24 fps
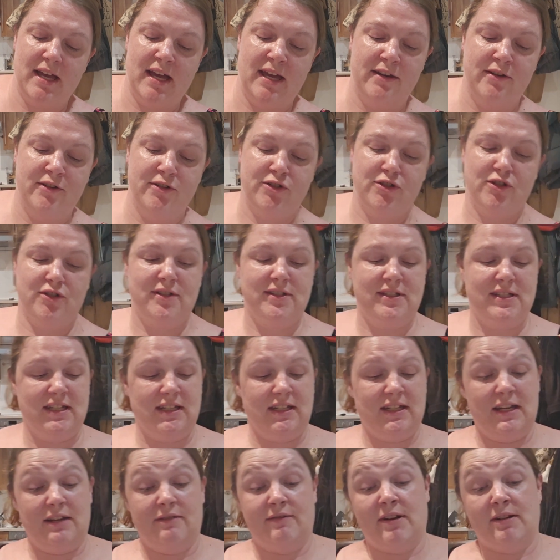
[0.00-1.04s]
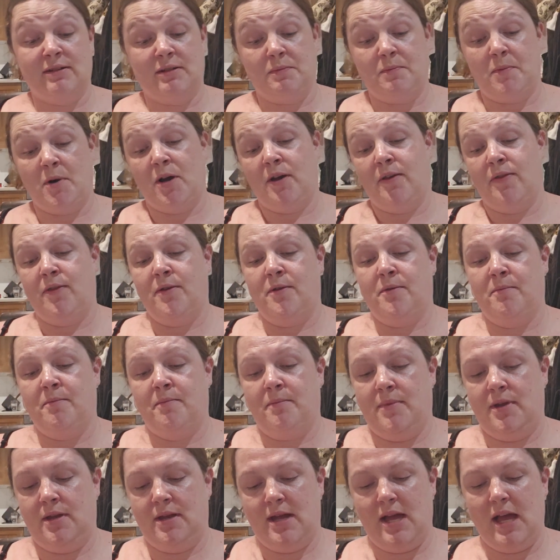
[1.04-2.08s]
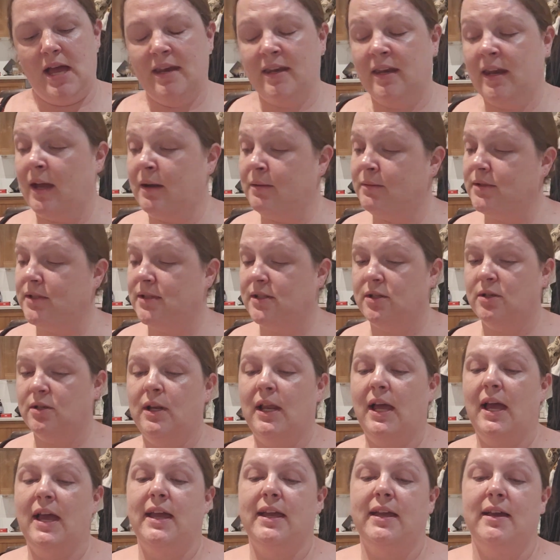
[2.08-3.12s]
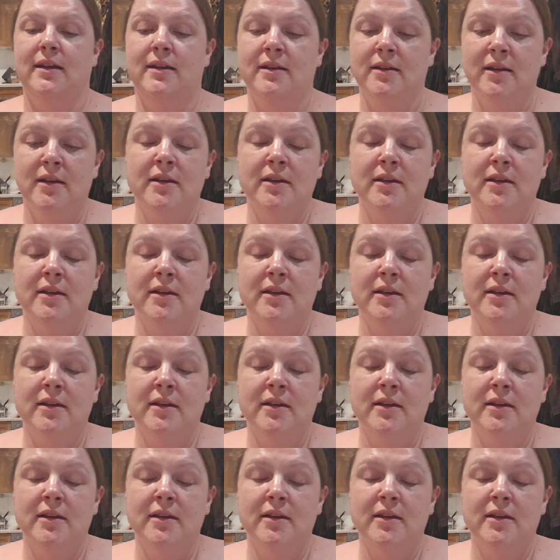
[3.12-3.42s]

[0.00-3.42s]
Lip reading: and I just didn't get around to buying them, and now it's late.